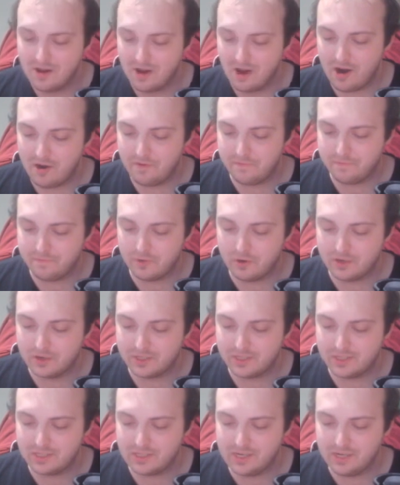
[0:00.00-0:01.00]
Our
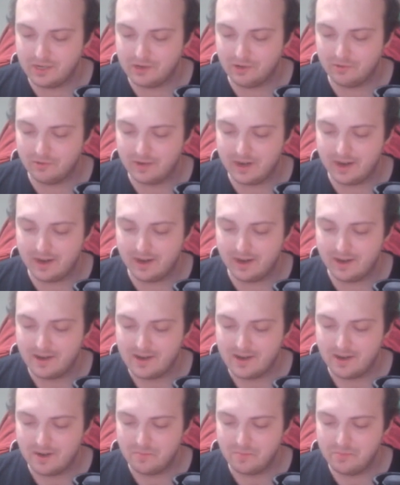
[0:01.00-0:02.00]
first secret rare
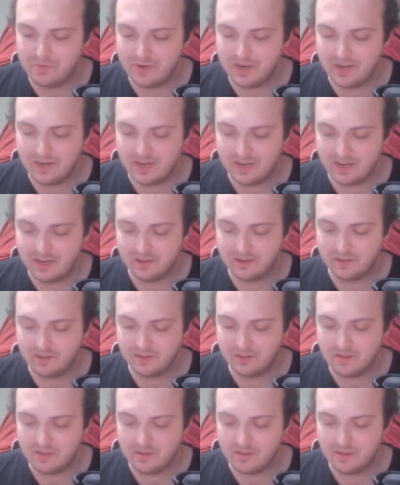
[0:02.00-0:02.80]
being